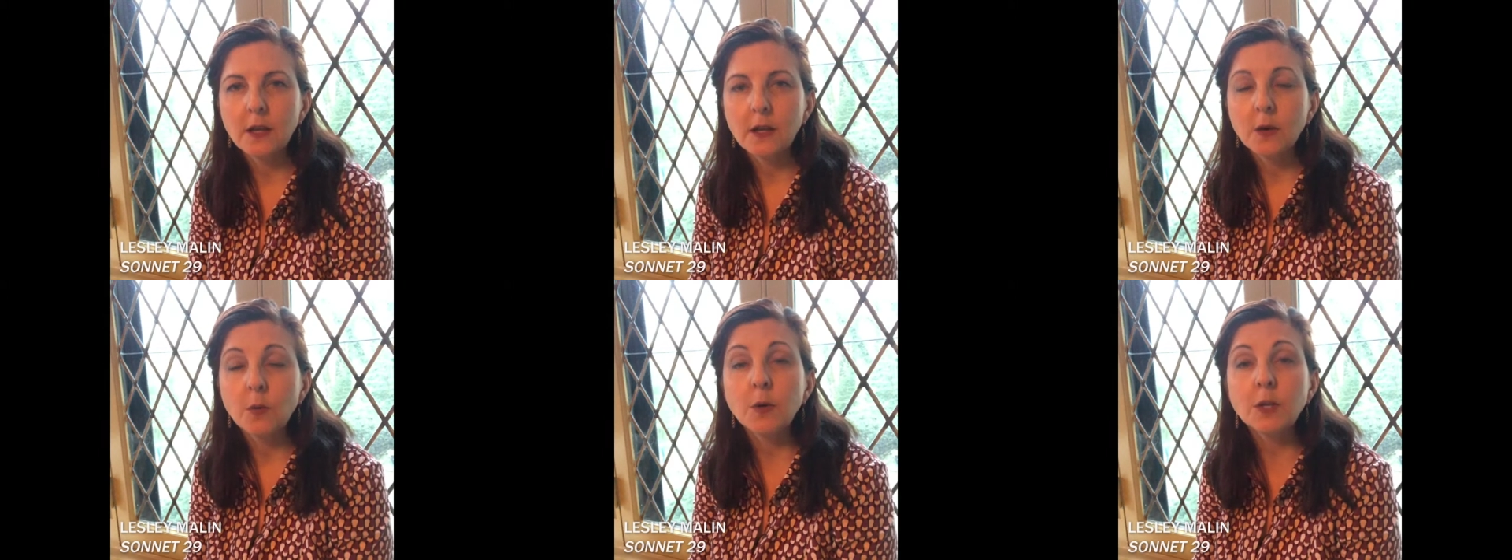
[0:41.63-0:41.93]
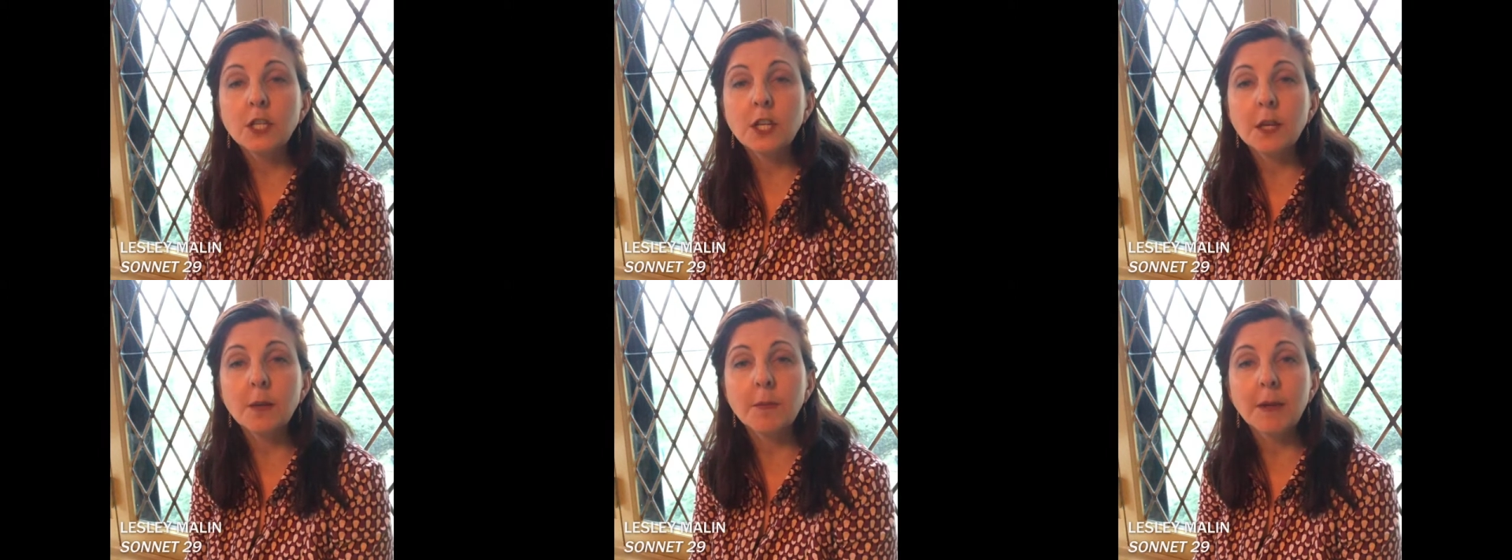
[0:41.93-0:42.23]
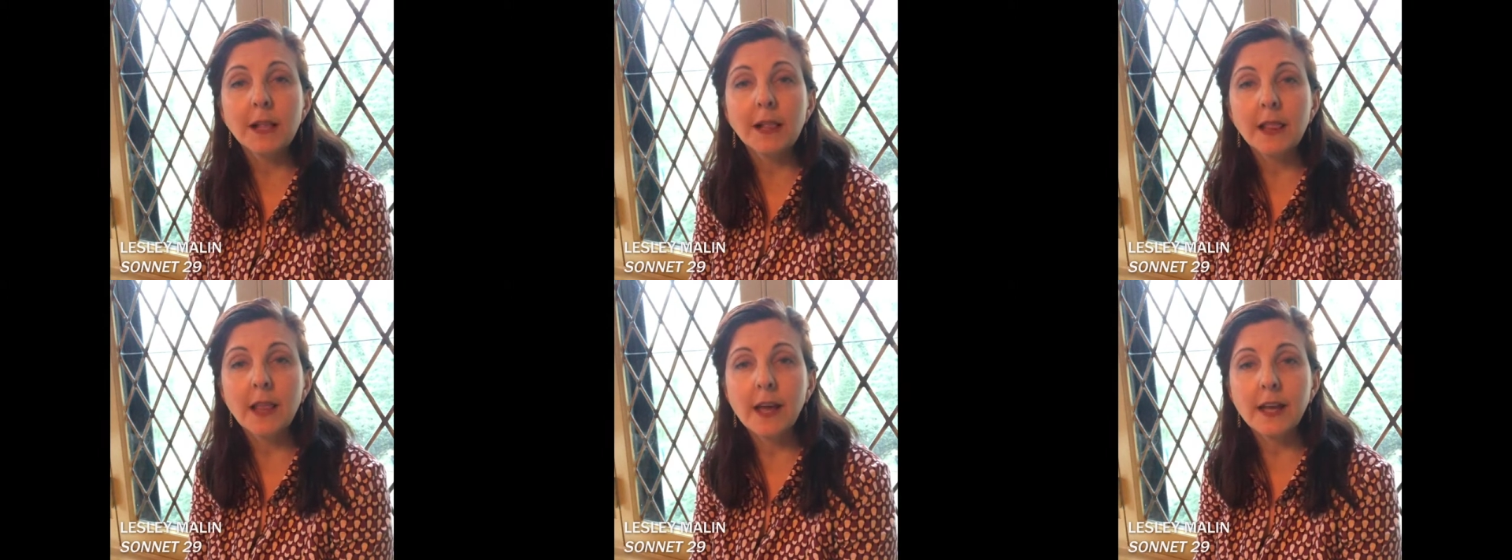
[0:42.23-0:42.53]
wishing
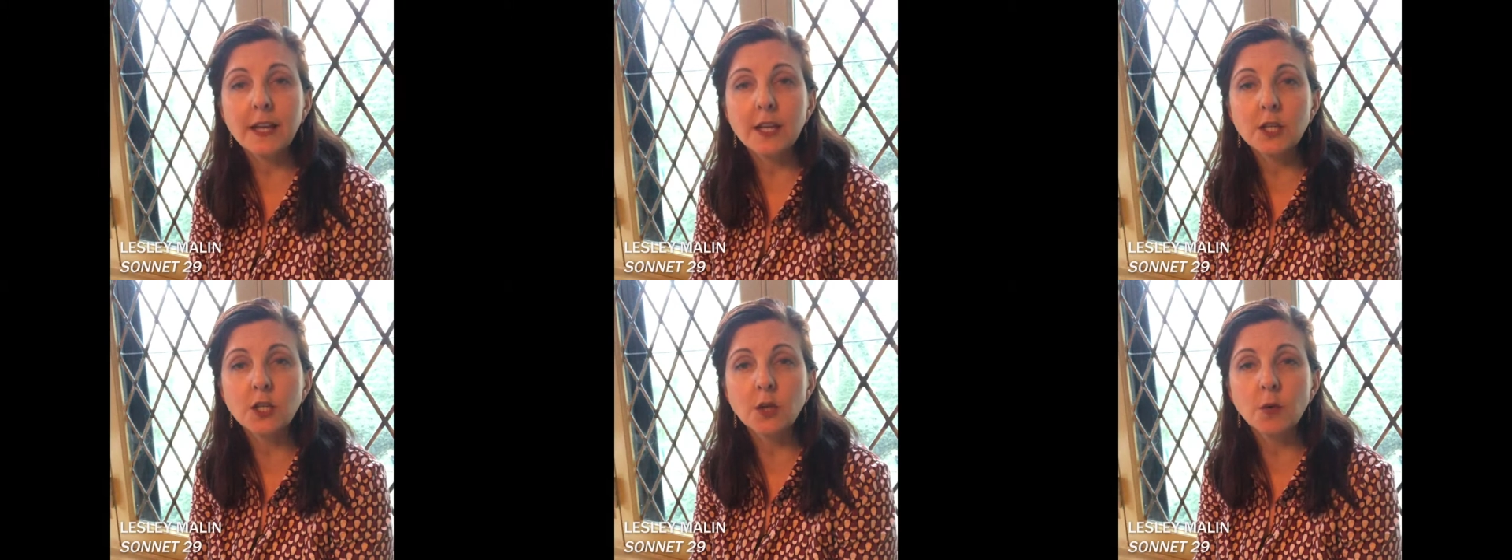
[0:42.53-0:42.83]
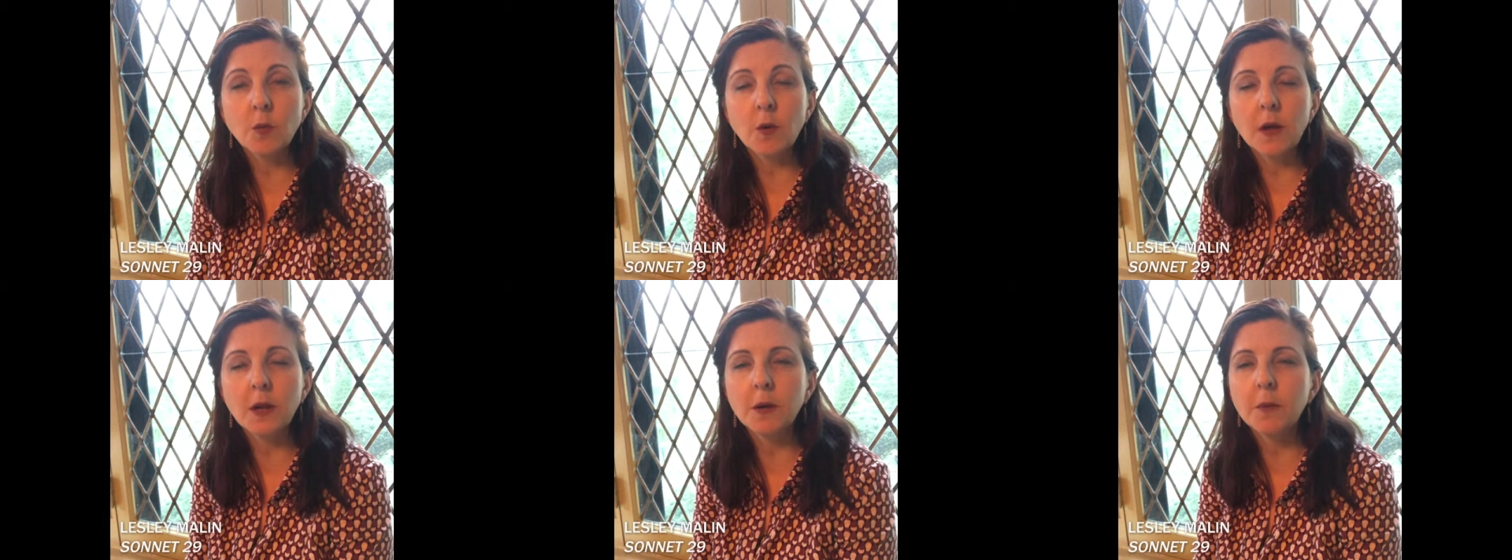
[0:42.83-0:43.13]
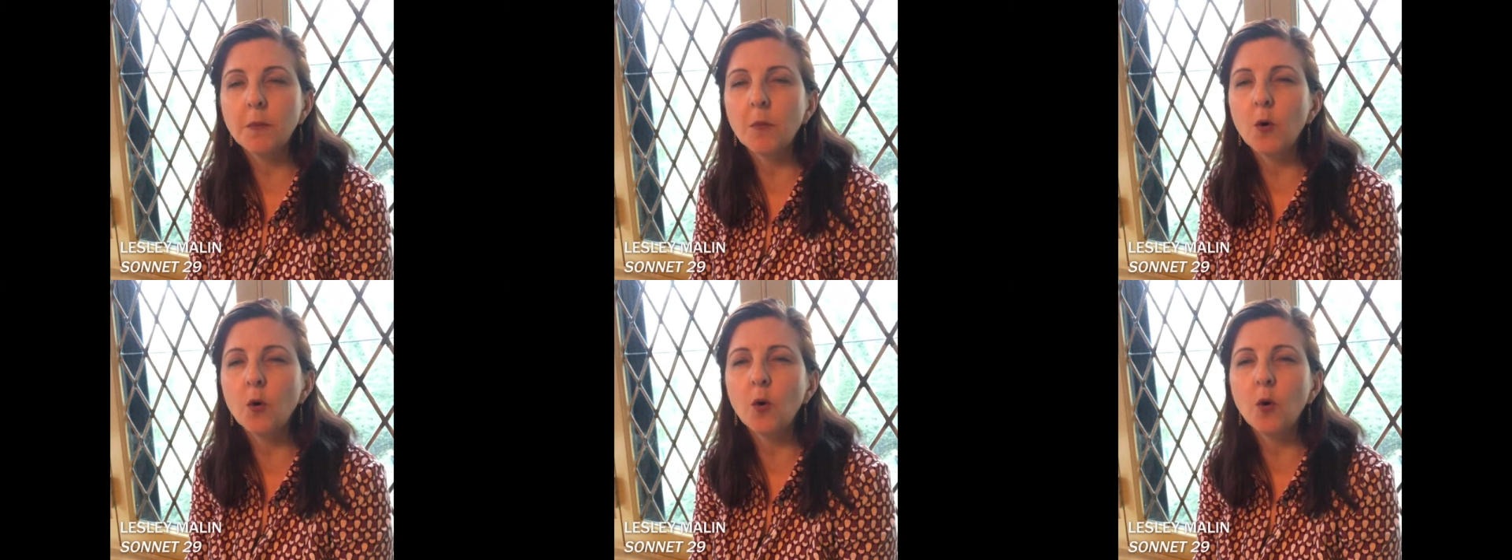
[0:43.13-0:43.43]
me like to
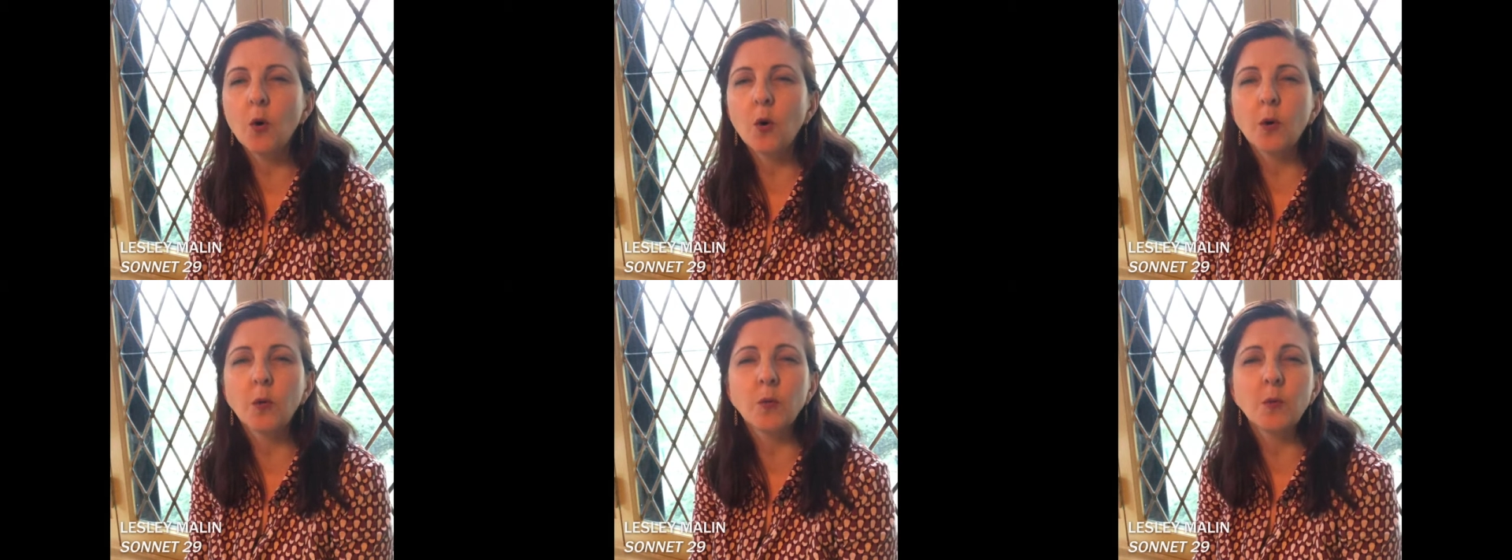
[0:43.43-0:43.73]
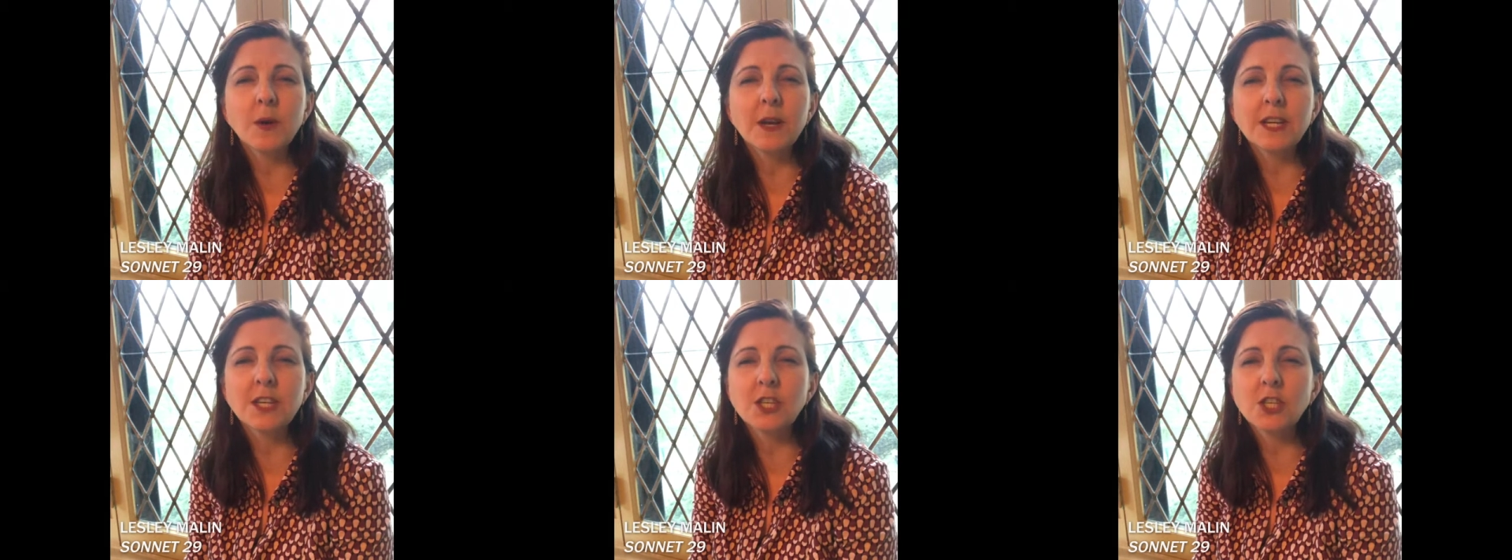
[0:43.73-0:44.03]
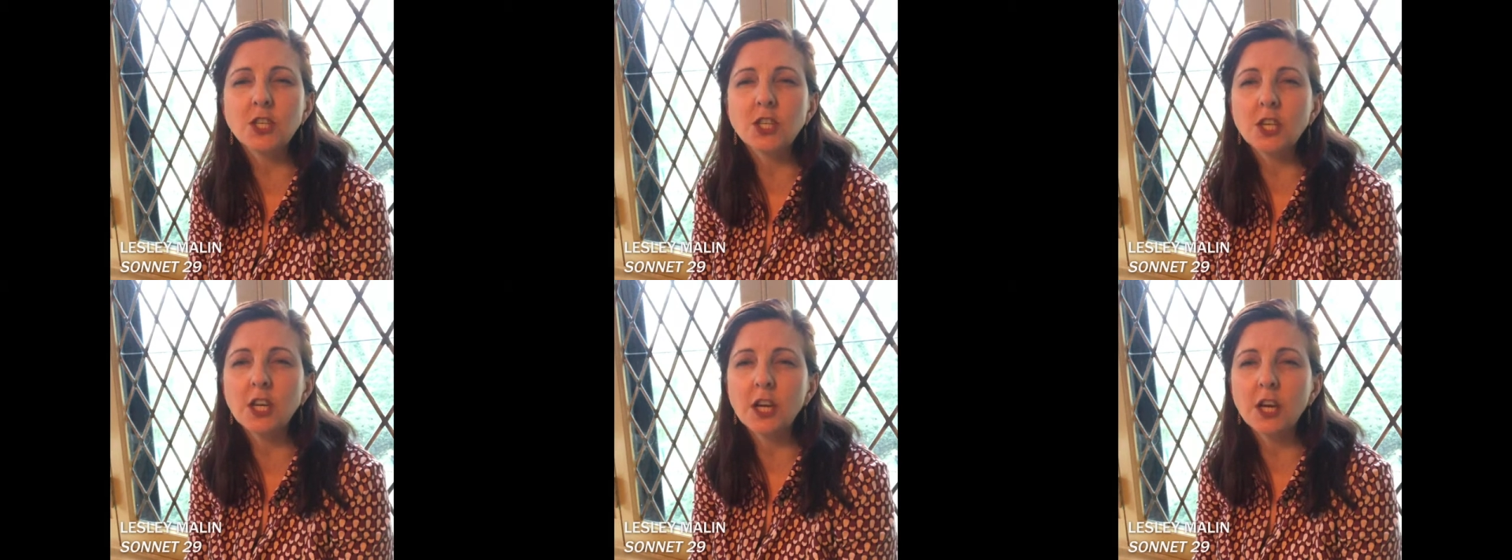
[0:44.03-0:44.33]
one more
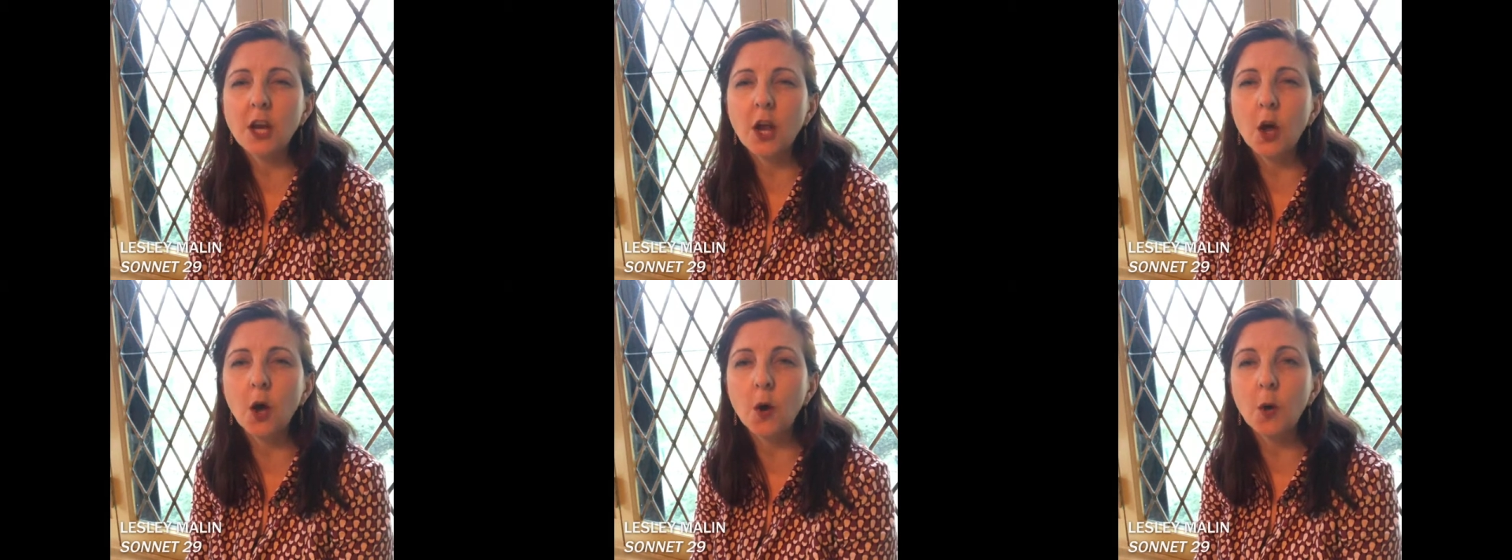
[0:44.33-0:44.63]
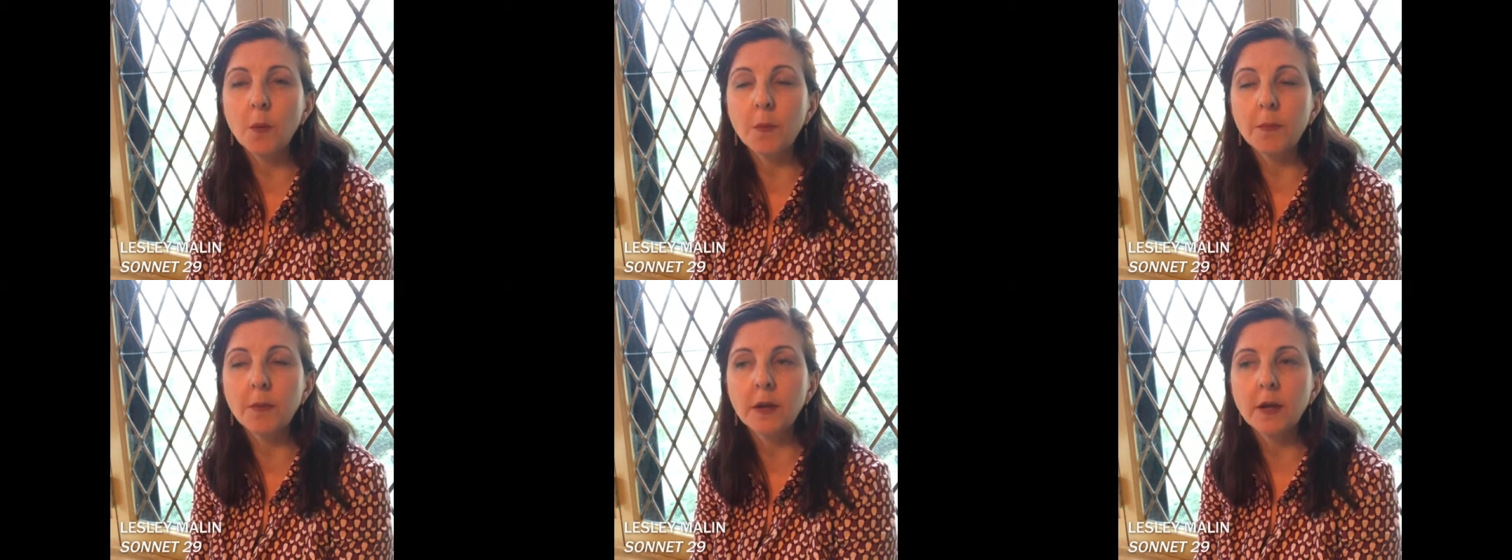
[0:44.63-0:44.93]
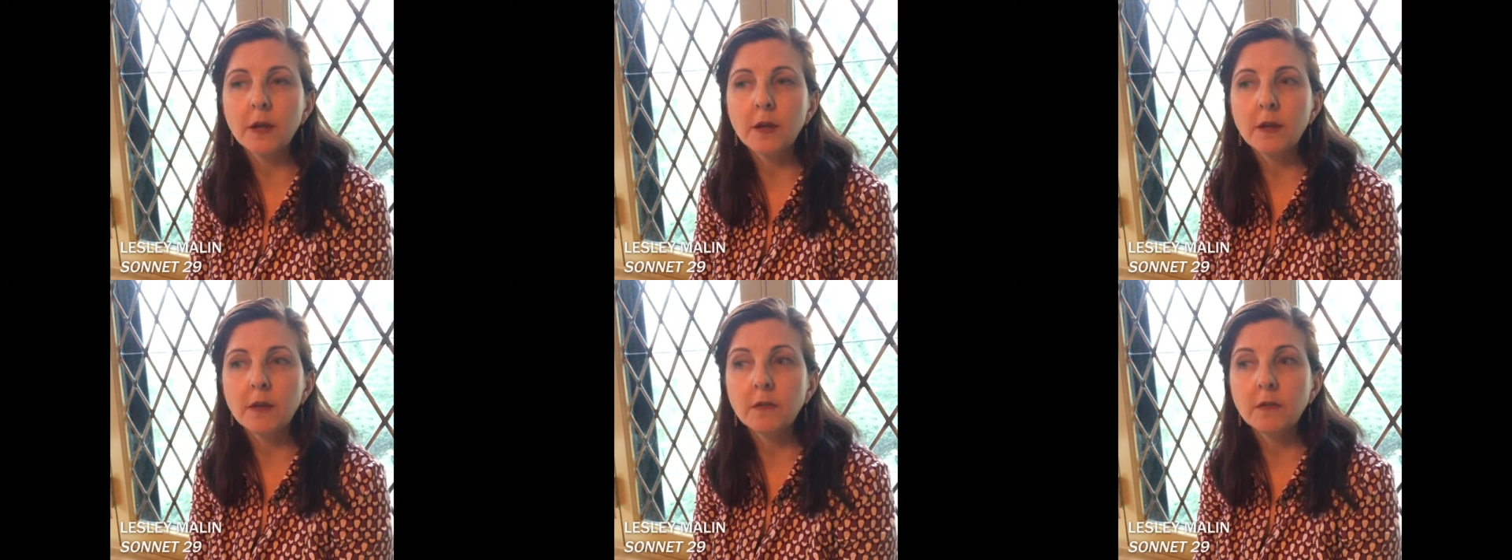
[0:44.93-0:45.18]
rich in hope,